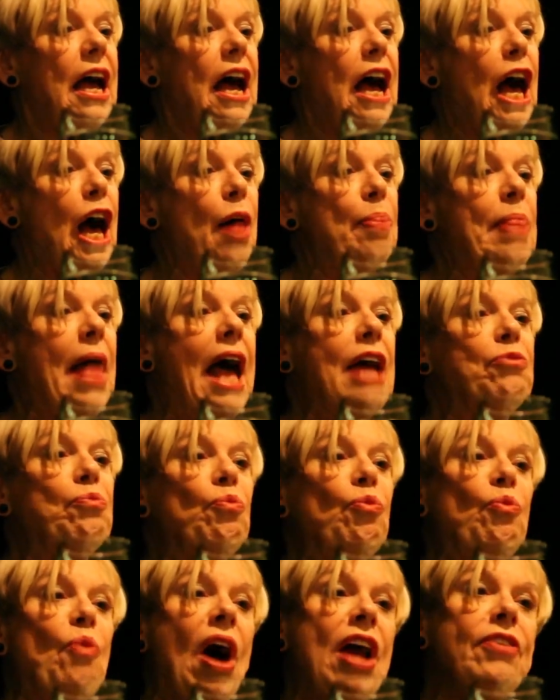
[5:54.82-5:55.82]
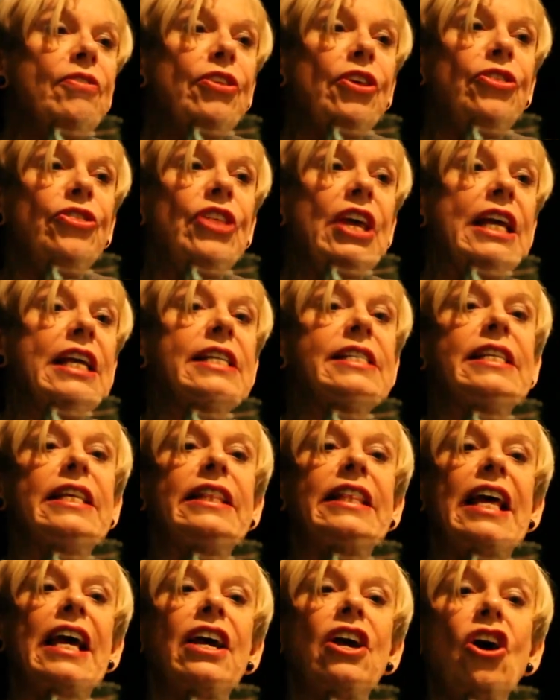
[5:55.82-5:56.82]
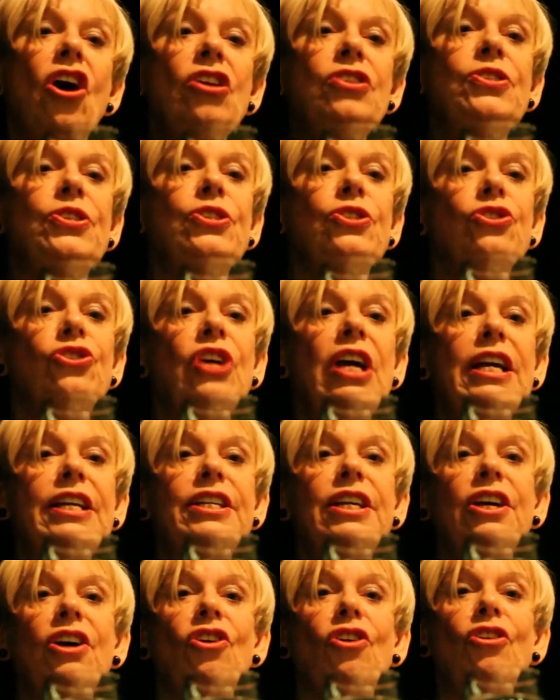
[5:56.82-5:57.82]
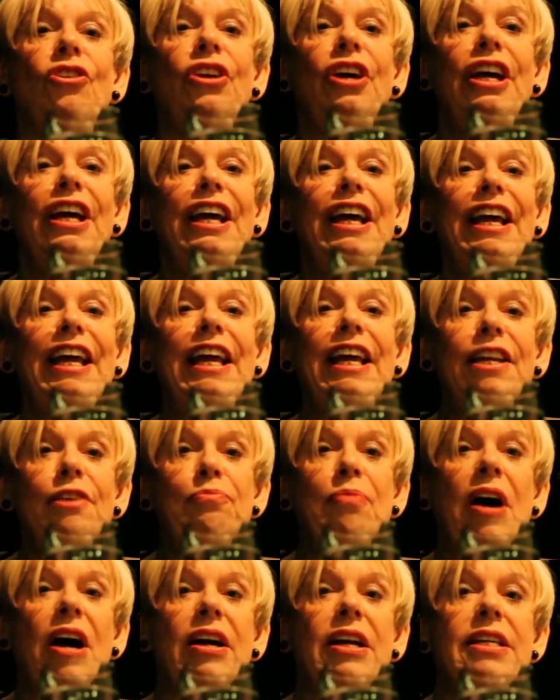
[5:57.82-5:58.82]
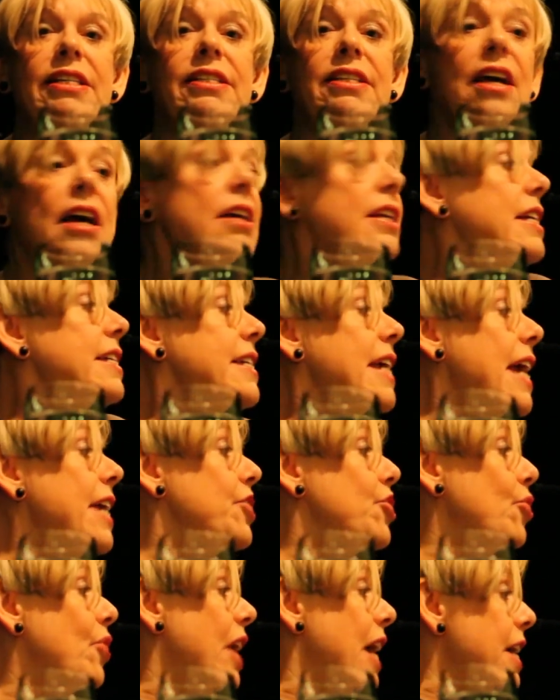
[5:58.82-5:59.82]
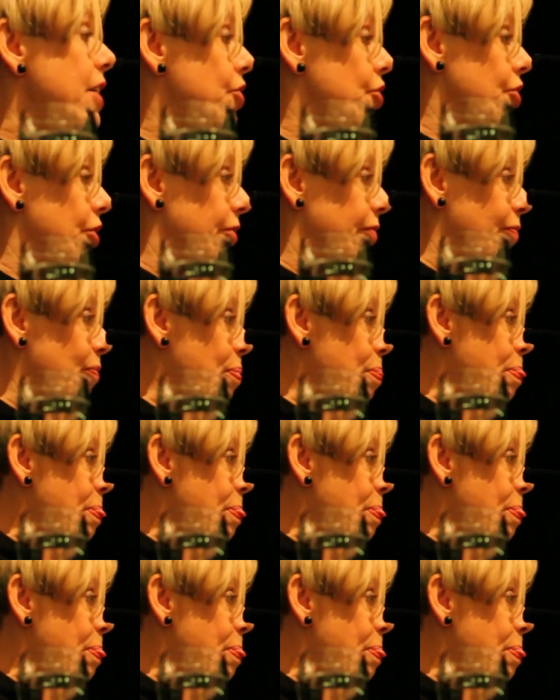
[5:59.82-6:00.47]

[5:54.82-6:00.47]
And one of the things that they're concentrating on in Pakistan is education.